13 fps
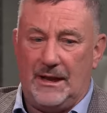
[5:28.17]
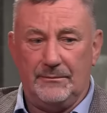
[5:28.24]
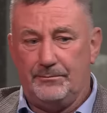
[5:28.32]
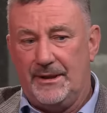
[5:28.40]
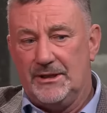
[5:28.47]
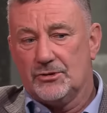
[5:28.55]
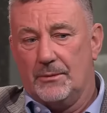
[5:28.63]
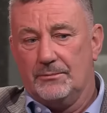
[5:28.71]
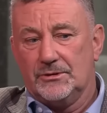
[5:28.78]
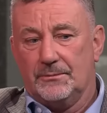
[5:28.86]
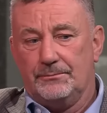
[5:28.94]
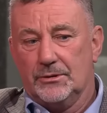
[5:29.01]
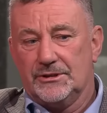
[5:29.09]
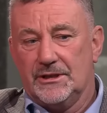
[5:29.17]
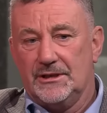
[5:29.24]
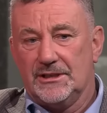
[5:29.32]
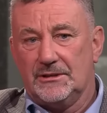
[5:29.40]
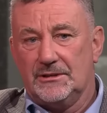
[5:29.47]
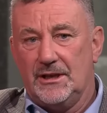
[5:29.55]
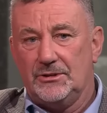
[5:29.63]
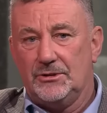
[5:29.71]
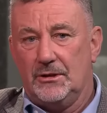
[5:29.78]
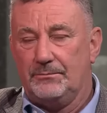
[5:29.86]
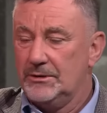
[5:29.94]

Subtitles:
And Peter Robinson butts in and said, yeah, John,